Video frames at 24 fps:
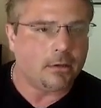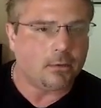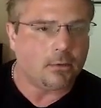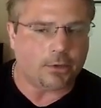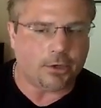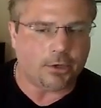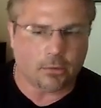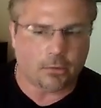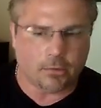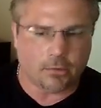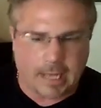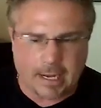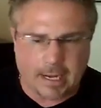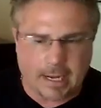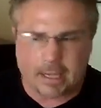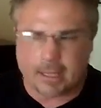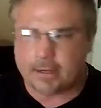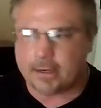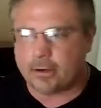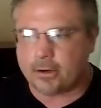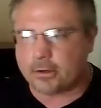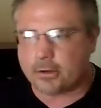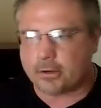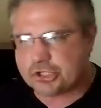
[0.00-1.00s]
When you're
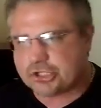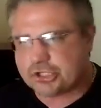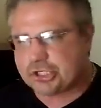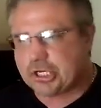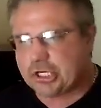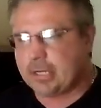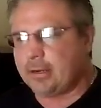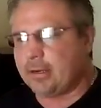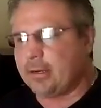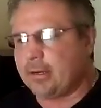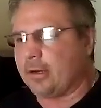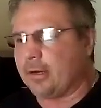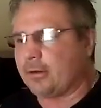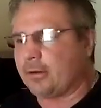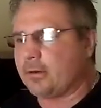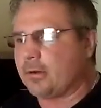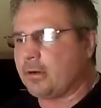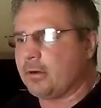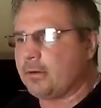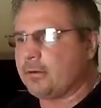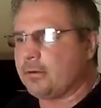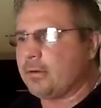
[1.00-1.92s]
laying there or sitting there